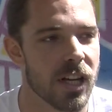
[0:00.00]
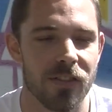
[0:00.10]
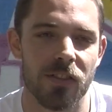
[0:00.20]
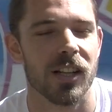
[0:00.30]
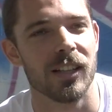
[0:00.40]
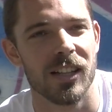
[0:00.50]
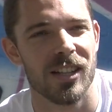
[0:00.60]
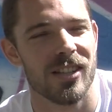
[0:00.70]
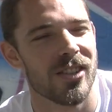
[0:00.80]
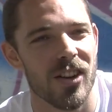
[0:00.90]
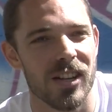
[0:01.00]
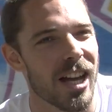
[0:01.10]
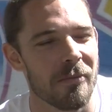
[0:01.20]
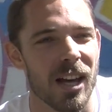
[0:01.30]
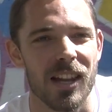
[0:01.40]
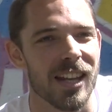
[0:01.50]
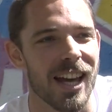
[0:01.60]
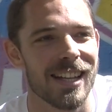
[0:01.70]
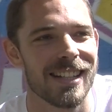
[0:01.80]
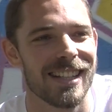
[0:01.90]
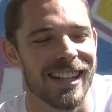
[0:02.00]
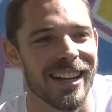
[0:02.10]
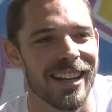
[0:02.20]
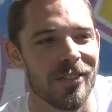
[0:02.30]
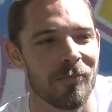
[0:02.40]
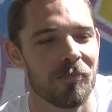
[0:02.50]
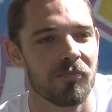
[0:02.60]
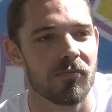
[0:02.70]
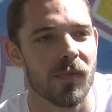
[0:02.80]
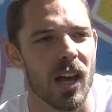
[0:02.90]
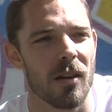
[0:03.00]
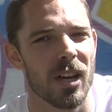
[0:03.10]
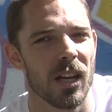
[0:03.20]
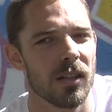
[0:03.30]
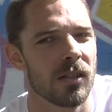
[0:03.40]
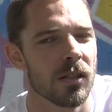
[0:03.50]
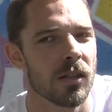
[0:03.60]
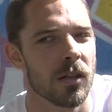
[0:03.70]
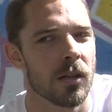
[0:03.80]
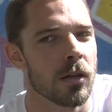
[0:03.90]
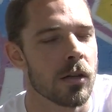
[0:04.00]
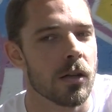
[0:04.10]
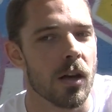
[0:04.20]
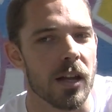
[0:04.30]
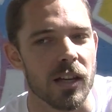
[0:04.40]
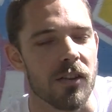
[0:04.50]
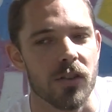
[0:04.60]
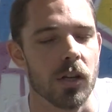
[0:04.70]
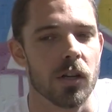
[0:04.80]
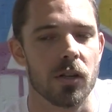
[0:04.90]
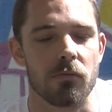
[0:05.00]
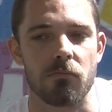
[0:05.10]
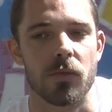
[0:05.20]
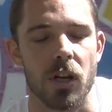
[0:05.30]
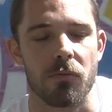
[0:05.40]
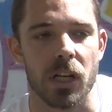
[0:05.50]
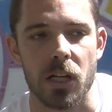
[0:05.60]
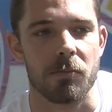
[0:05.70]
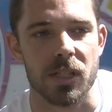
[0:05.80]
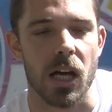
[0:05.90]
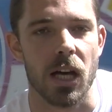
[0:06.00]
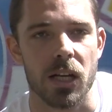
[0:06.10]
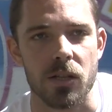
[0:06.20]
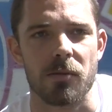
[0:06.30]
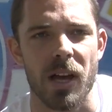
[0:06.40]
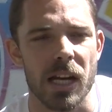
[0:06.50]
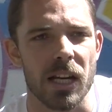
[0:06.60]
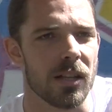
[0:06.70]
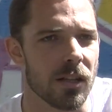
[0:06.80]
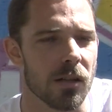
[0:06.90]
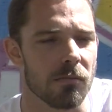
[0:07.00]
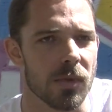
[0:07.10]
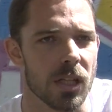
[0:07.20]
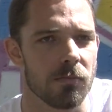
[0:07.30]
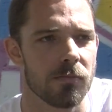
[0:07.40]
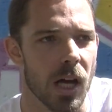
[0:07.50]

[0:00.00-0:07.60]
Definitely, there's no doubt about that. I mean, I think I've heard, when it comes to art, just about anything can be